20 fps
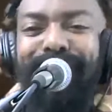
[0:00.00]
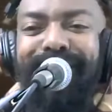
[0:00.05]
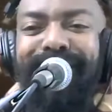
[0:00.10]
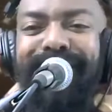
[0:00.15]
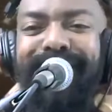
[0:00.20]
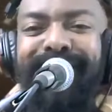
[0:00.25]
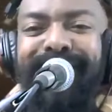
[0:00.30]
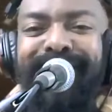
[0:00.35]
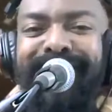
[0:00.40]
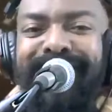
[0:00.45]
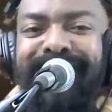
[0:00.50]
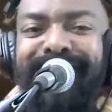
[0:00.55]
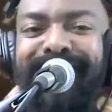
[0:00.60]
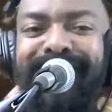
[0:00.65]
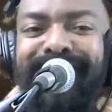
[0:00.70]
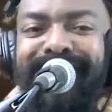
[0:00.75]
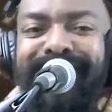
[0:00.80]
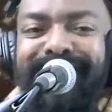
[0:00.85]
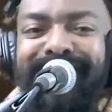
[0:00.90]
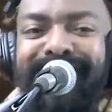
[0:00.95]
This
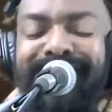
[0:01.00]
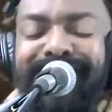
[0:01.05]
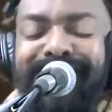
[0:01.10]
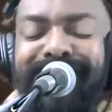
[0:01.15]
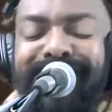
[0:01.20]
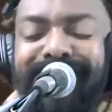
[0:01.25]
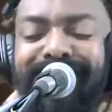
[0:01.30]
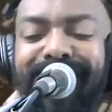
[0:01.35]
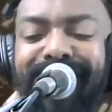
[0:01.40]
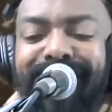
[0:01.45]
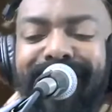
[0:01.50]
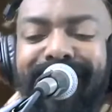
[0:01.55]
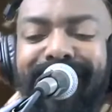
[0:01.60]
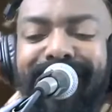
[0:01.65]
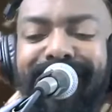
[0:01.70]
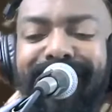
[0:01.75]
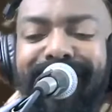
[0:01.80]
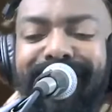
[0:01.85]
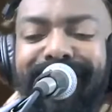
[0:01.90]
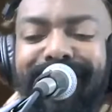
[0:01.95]
is
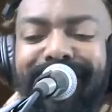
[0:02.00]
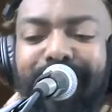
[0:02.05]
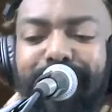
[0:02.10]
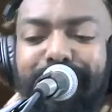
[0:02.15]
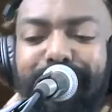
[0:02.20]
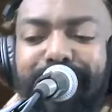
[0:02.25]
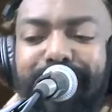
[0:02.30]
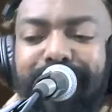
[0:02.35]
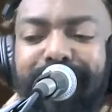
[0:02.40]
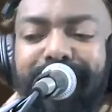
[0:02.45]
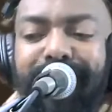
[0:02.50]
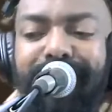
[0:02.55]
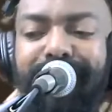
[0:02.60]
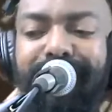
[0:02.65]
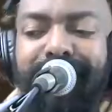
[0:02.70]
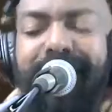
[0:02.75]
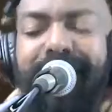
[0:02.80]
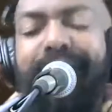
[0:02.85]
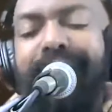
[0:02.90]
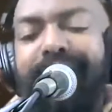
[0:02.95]
going to be,
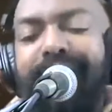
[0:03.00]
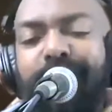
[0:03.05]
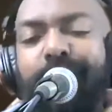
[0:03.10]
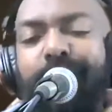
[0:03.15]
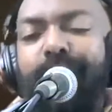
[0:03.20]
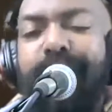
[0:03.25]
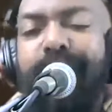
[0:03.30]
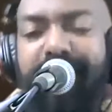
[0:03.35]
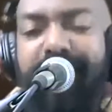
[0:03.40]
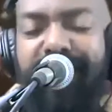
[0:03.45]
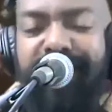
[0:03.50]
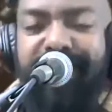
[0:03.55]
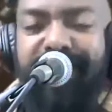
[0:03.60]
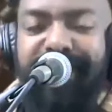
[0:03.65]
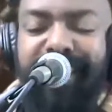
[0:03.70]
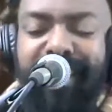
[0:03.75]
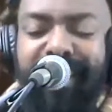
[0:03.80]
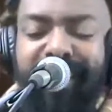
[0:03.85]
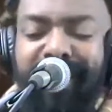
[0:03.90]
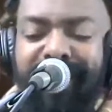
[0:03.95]
you'll hear it in a
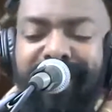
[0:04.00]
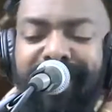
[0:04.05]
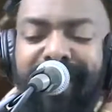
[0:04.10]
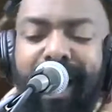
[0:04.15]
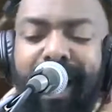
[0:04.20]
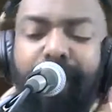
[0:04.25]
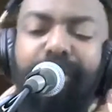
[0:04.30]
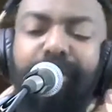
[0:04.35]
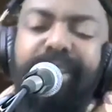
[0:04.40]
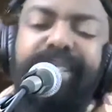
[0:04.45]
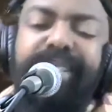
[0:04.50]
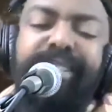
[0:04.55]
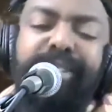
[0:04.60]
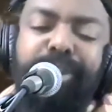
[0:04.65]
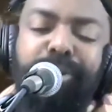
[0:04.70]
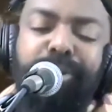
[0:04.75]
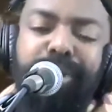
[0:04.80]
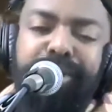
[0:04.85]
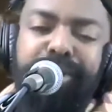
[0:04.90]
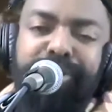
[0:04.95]
second. I released it 2
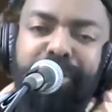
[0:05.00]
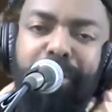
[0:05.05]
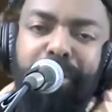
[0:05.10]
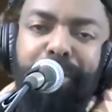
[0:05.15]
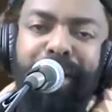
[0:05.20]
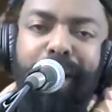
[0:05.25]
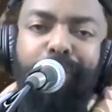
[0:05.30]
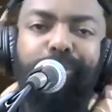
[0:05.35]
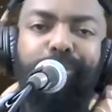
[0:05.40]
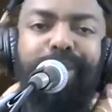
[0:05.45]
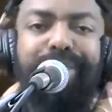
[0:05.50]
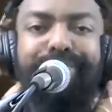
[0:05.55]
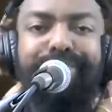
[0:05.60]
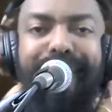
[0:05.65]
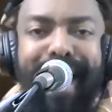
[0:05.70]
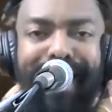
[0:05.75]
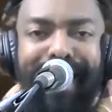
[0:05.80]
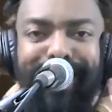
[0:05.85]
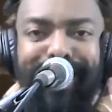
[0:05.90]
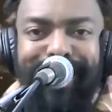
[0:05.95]
years ago, but I
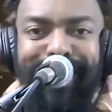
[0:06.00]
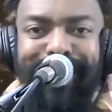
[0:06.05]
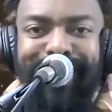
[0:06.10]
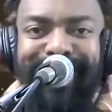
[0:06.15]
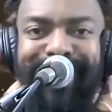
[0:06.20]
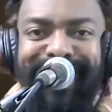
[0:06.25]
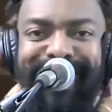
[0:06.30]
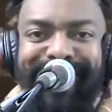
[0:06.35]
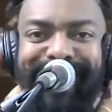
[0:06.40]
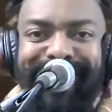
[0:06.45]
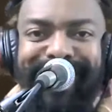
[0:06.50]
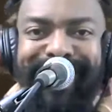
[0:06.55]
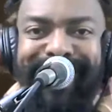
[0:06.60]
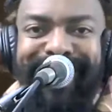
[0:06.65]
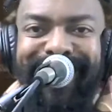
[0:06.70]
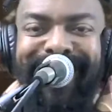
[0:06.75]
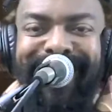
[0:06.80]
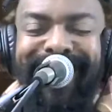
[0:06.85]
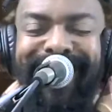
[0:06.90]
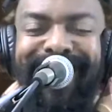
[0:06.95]
remastered it this
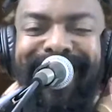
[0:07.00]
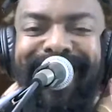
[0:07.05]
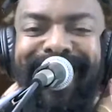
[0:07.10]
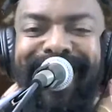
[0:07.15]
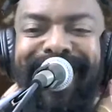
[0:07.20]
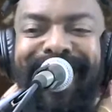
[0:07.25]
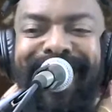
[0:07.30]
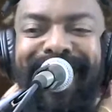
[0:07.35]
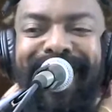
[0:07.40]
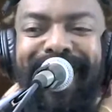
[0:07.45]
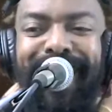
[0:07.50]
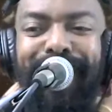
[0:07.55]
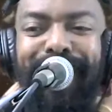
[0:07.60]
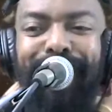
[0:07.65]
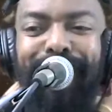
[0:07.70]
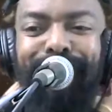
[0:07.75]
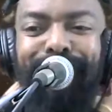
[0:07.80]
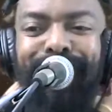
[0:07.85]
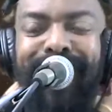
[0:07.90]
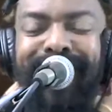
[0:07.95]
year.
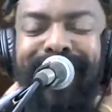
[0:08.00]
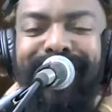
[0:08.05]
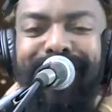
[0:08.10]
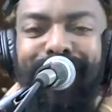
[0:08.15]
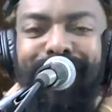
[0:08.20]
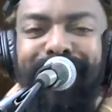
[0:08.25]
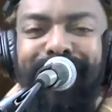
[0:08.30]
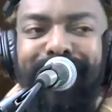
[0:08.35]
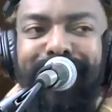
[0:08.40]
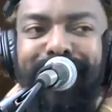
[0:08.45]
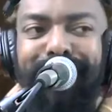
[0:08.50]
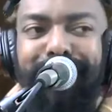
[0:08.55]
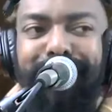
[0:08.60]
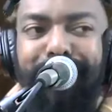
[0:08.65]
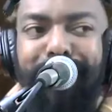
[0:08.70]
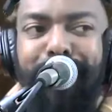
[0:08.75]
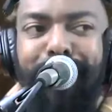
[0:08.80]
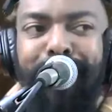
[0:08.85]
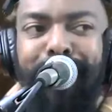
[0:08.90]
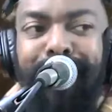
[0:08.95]
And so it's going to be
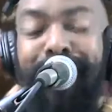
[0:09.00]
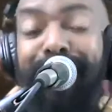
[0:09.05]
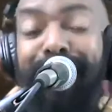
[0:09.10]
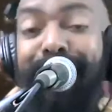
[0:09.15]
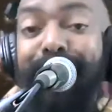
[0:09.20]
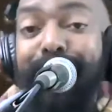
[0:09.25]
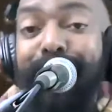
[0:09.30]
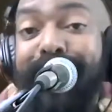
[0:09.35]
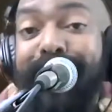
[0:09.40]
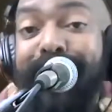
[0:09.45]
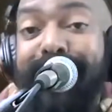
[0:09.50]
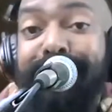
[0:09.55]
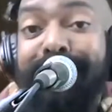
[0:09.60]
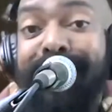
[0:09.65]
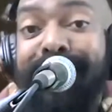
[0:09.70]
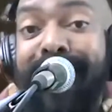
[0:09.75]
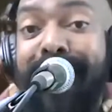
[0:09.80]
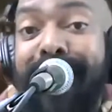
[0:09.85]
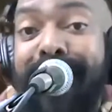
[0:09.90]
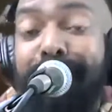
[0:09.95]
part of the Christmas
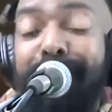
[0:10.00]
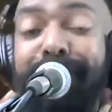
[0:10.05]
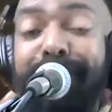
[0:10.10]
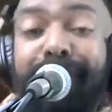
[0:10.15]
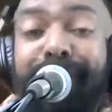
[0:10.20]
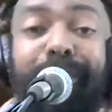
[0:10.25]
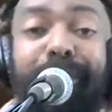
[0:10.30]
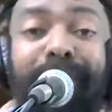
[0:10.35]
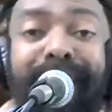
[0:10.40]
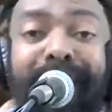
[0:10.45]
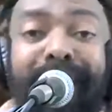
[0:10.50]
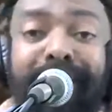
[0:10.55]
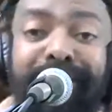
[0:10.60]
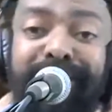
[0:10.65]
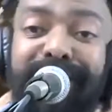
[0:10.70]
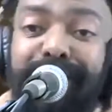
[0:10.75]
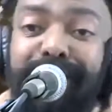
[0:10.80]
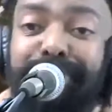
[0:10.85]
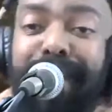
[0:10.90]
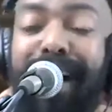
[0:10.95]
album going out on
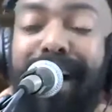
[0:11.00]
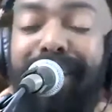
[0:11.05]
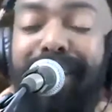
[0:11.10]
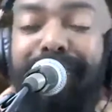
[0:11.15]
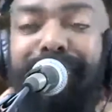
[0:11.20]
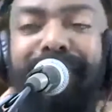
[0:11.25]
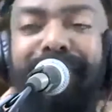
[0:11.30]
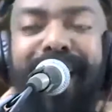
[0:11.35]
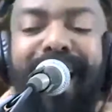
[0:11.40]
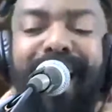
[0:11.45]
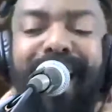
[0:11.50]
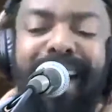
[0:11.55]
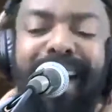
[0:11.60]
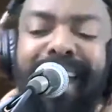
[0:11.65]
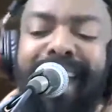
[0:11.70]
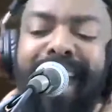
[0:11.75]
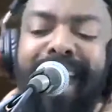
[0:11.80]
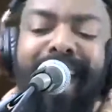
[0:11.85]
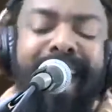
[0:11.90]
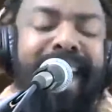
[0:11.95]

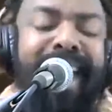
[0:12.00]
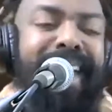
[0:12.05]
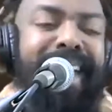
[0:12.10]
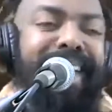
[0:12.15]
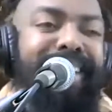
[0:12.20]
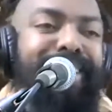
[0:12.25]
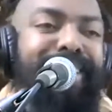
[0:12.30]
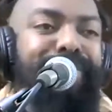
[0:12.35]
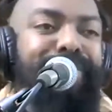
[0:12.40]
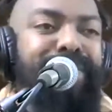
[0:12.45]
Spotify and